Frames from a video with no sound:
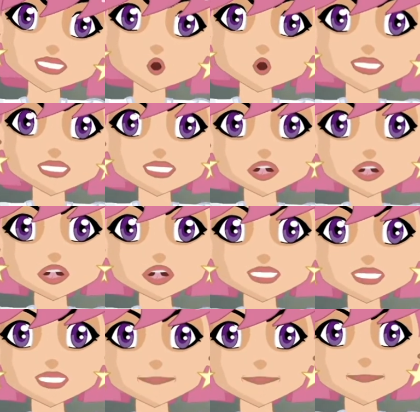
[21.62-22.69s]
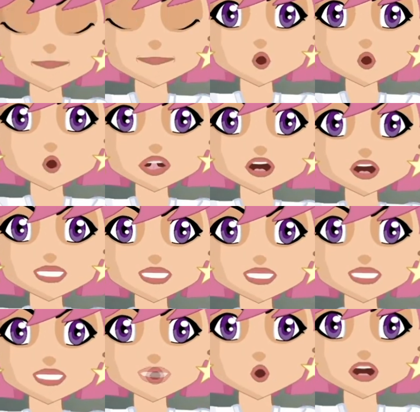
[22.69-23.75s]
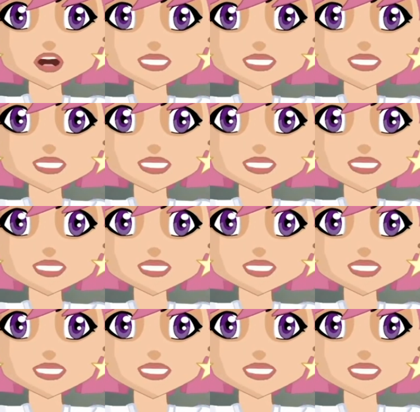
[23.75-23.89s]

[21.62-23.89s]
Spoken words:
in my dream, it was daytime and I